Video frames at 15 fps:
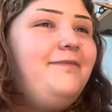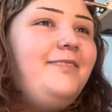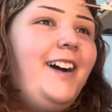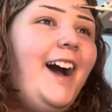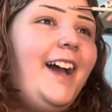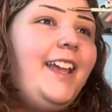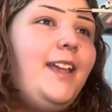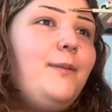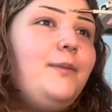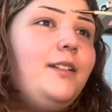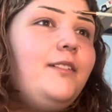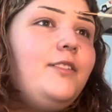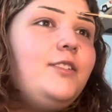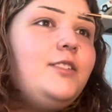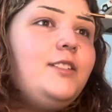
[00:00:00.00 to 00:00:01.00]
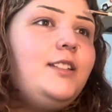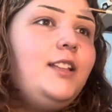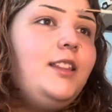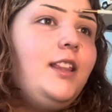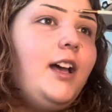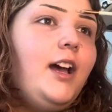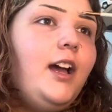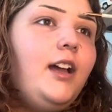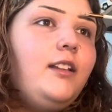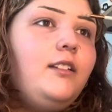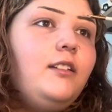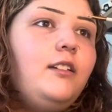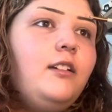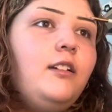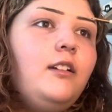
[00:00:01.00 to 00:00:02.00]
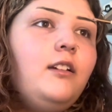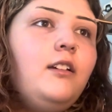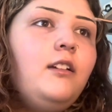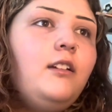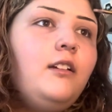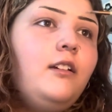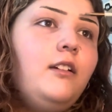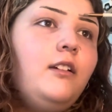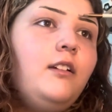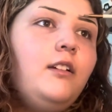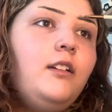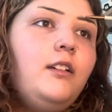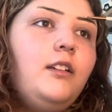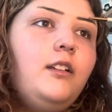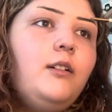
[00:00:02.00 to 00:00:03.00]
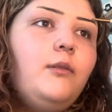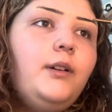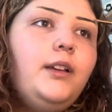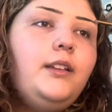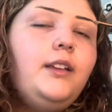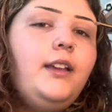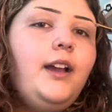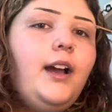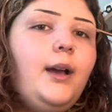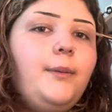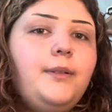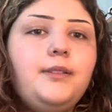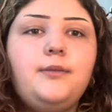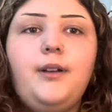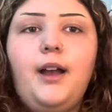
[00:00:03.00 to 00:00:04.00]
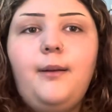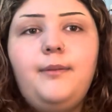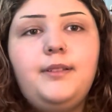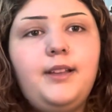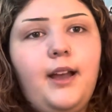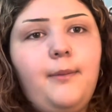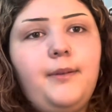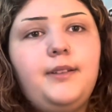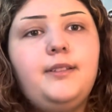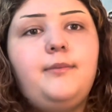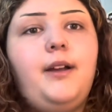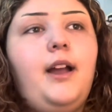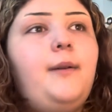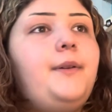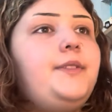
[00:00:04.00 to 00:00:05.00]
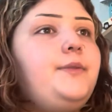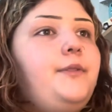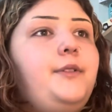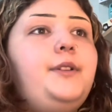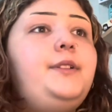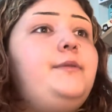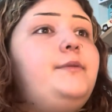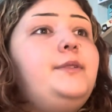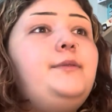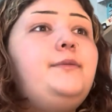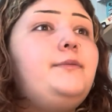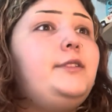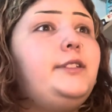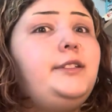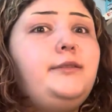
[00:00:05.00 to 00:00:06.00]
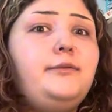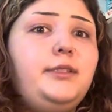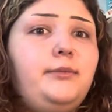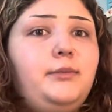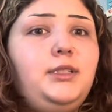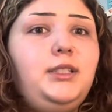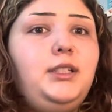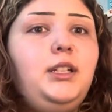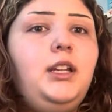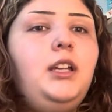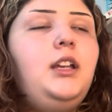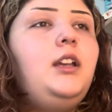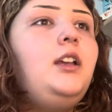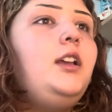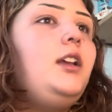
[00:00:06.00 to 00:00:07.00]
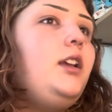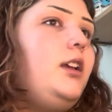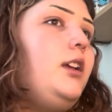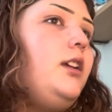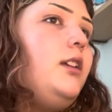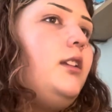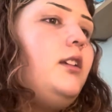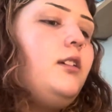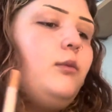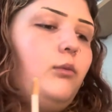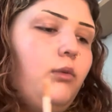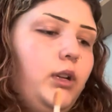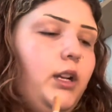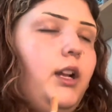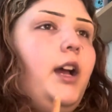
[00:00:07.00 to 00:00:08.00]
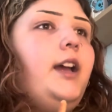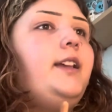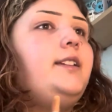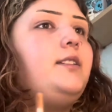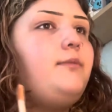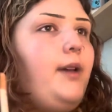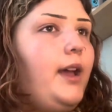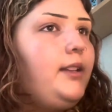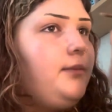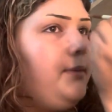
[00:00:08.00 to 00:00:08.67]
I can't believe I just did that. You know what? It happens. What happens happens. My eyebrows already weren't working with me, and what did I expect?